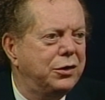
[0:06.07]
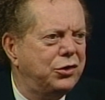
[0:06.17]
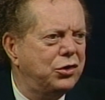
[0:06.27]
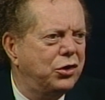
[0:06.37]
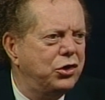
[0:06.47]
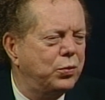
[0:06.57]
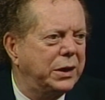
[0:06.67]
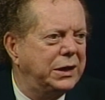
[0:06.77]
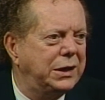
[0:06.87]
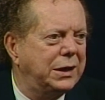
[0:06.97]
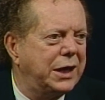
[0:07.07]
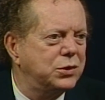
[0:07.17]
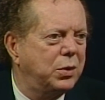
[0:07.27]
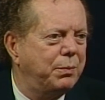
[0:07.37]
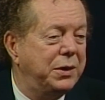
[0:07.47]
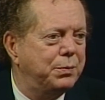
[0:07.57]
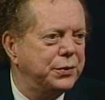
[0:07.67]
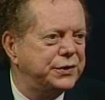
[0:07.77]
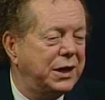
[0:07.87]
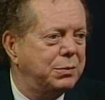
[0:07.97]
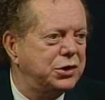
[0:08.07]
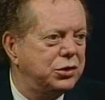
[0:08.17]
Do you know you recognize what people say,